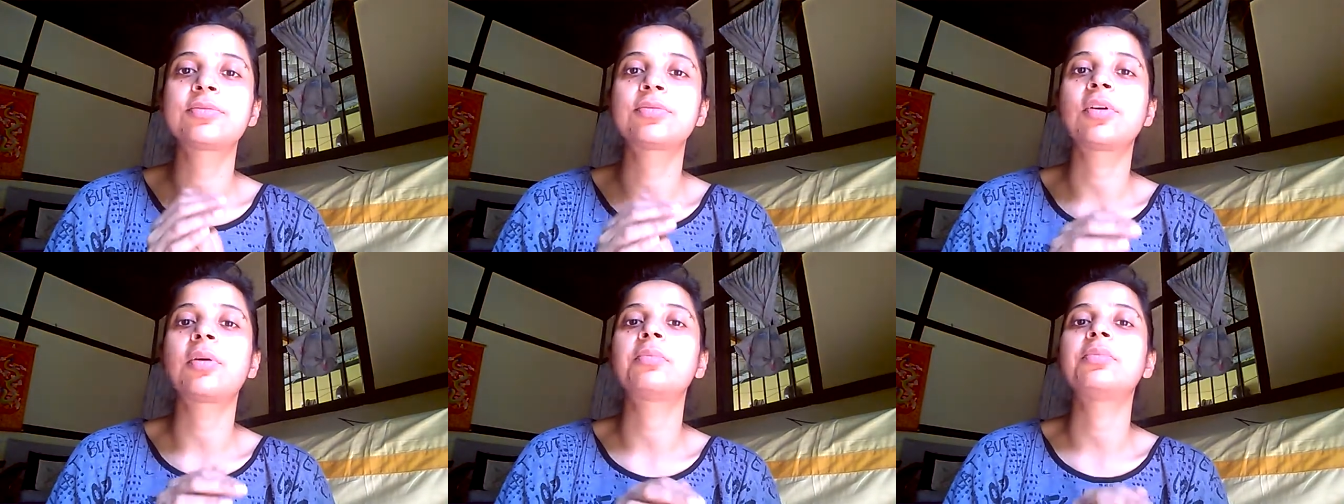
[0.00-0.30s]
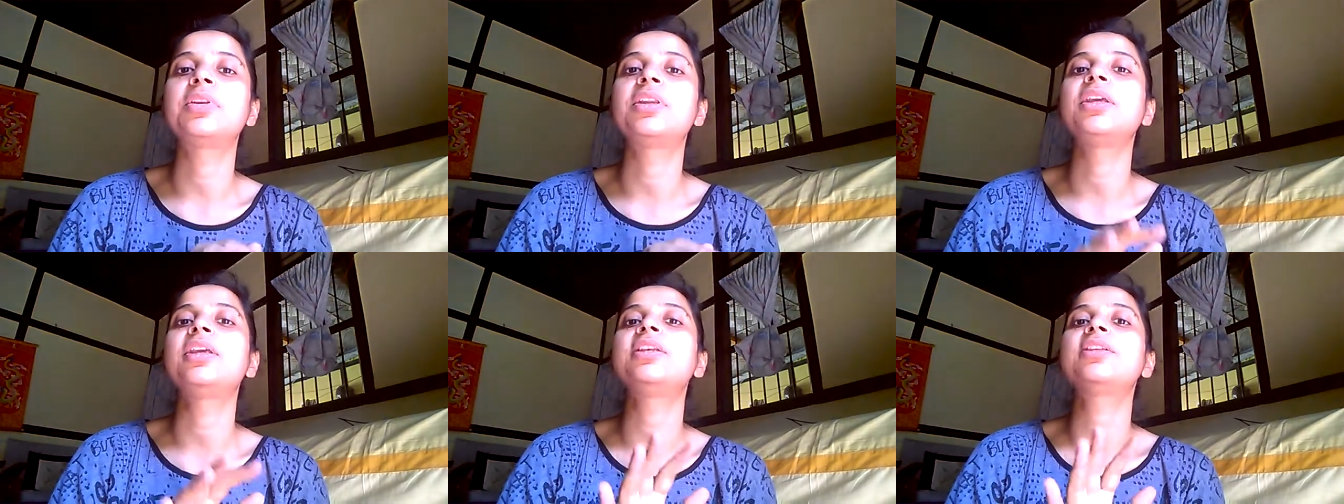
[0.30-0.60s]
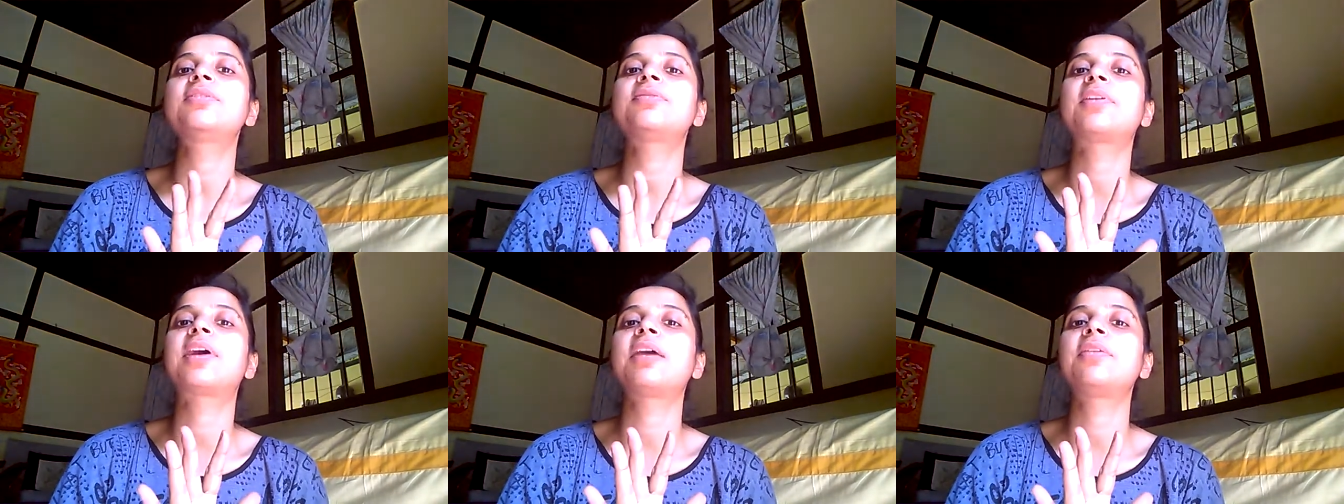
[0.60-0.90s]
from
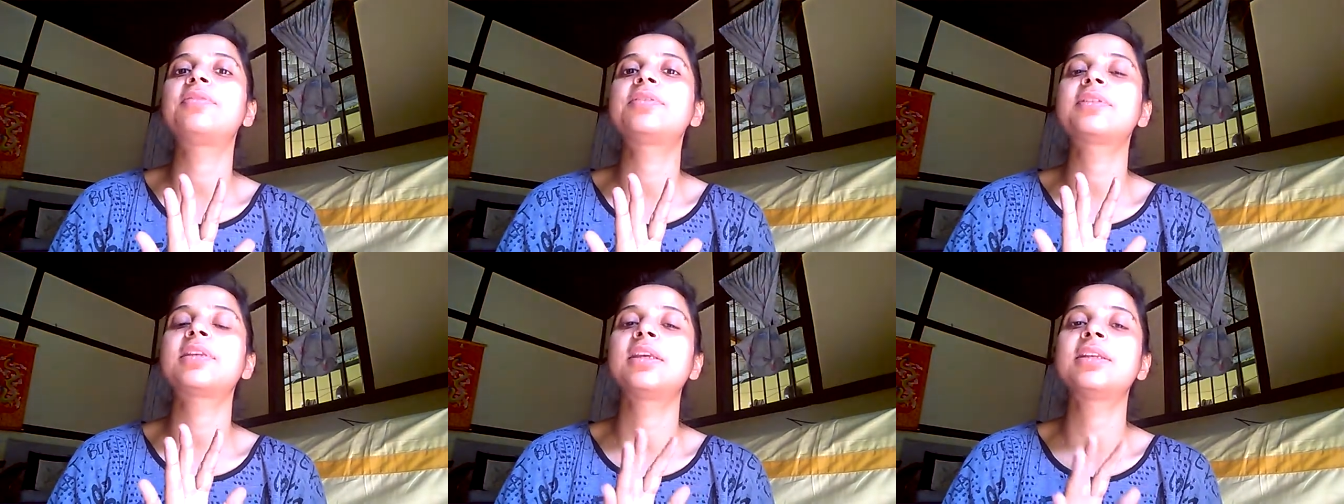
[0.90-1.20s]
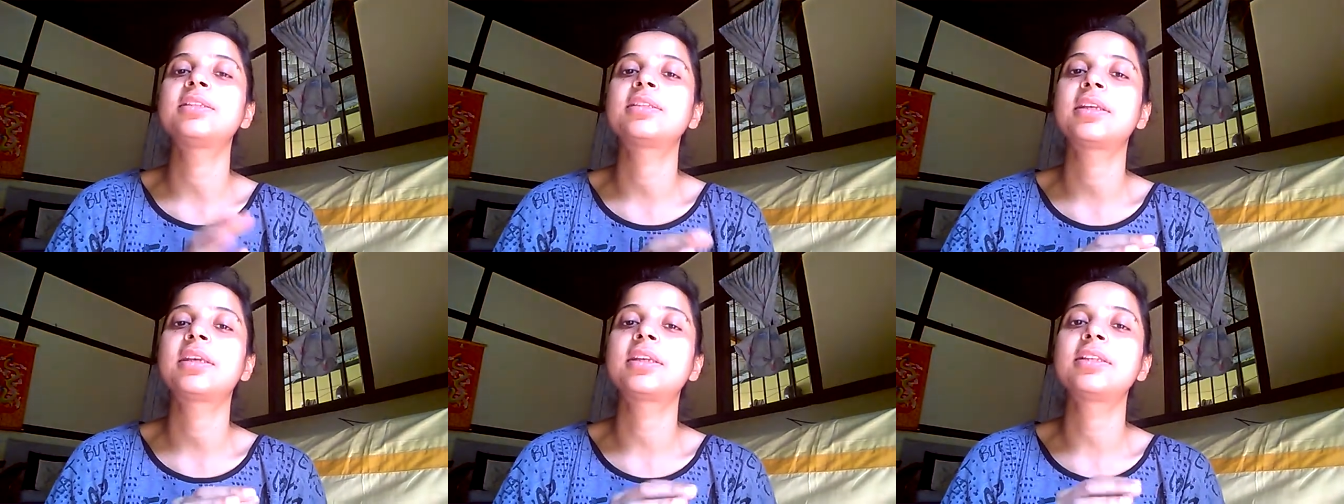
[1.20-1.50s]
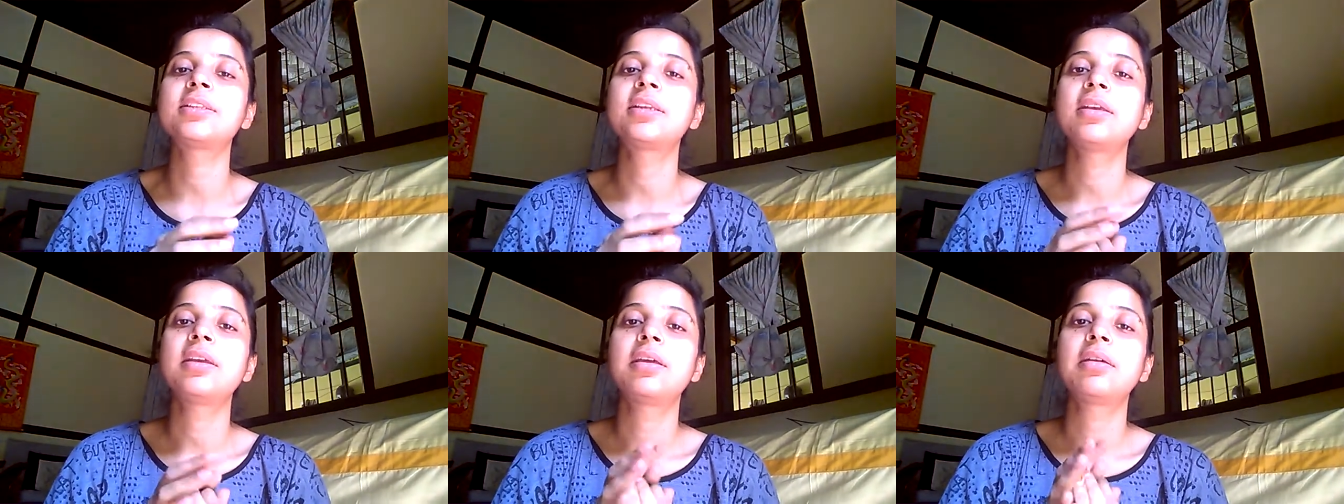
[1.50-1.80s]
these five
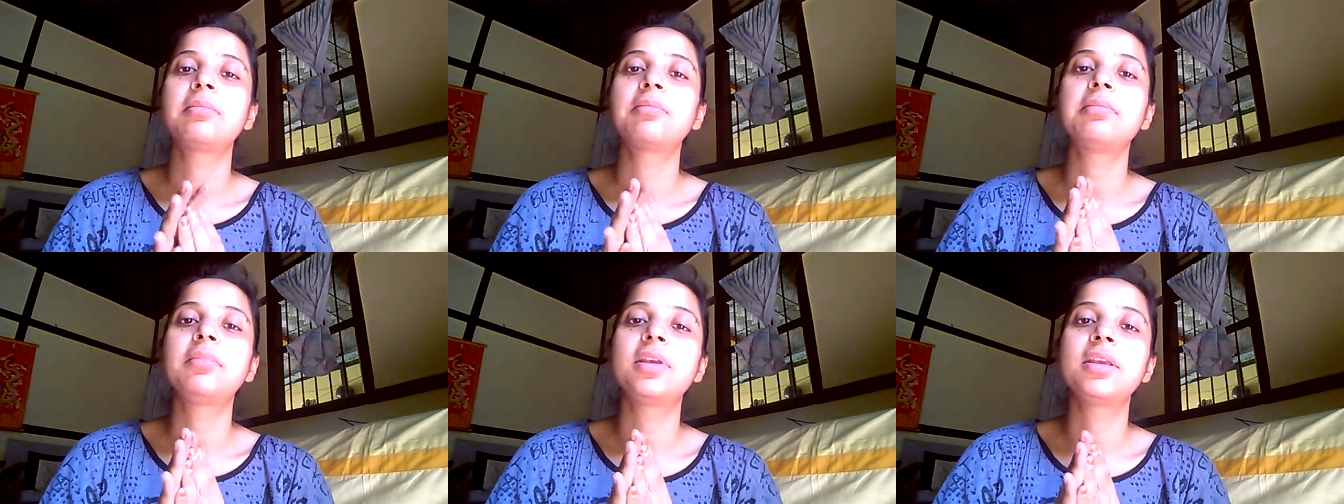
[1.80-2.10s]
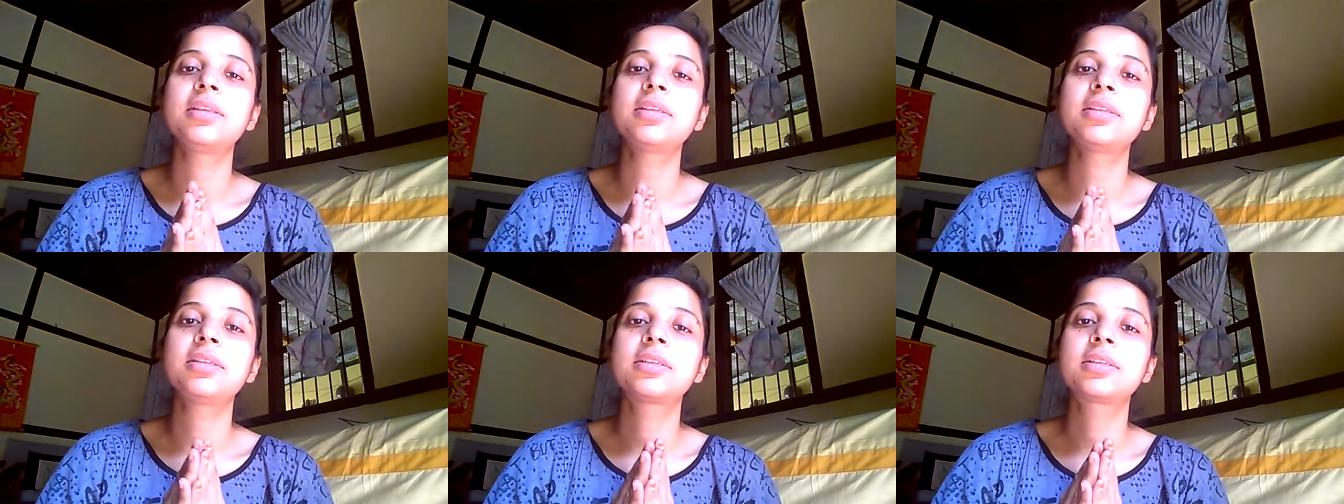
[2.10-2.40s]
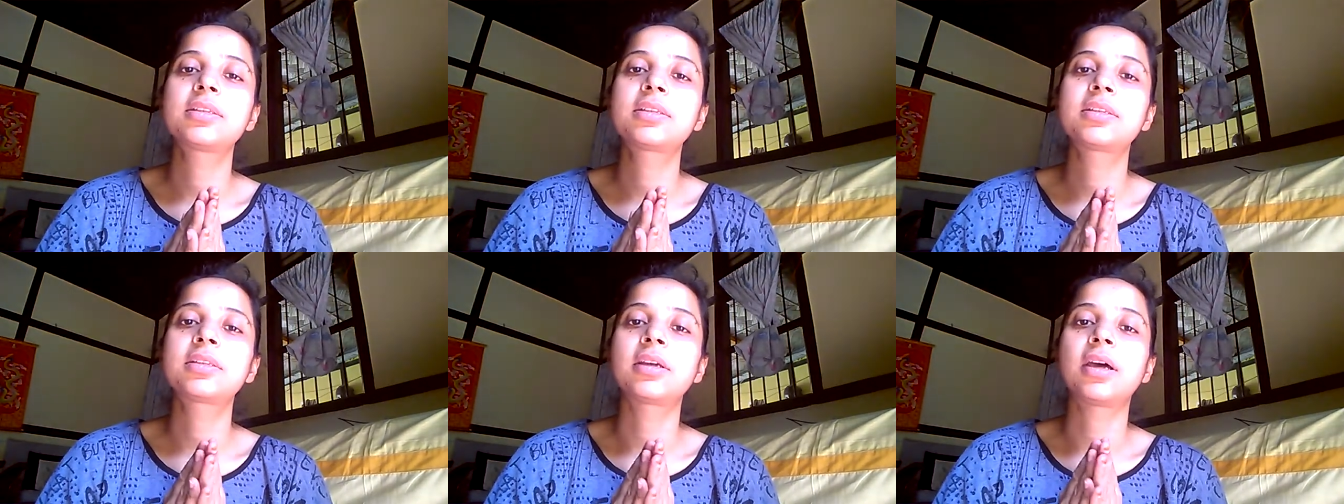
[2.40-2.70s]
senses
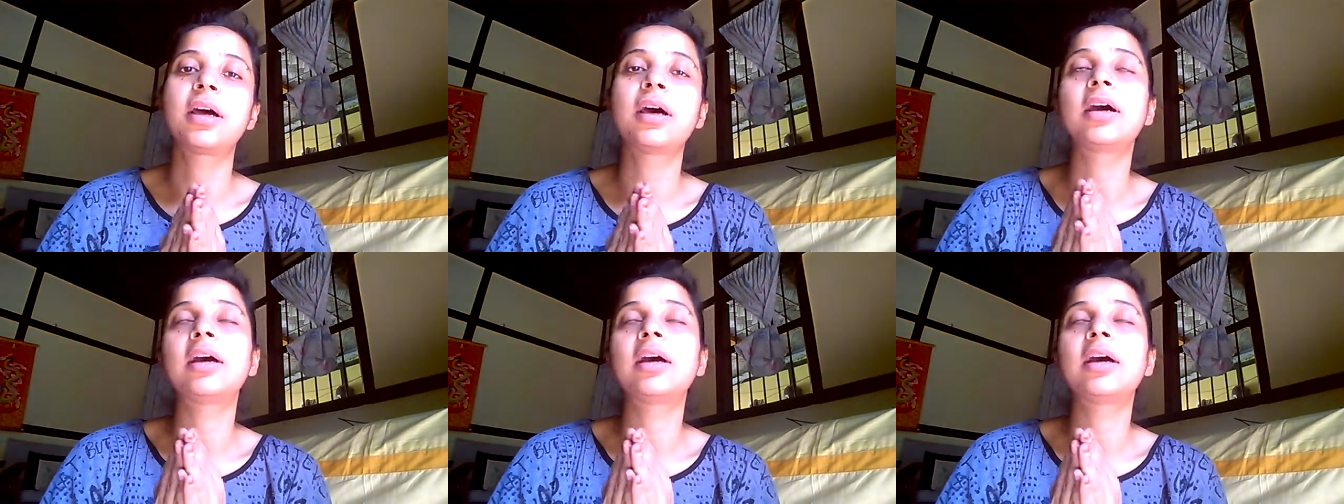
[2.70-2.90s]
means